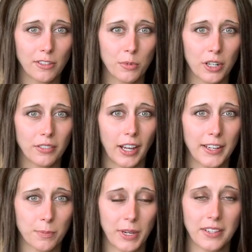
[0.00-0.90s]
you more
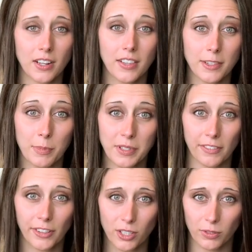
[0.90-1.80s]
advice based on the
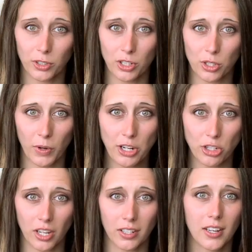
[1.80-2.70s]
specifics of your
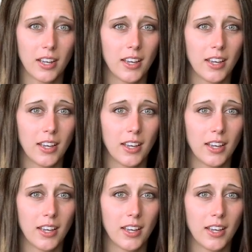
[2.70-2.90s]
situation.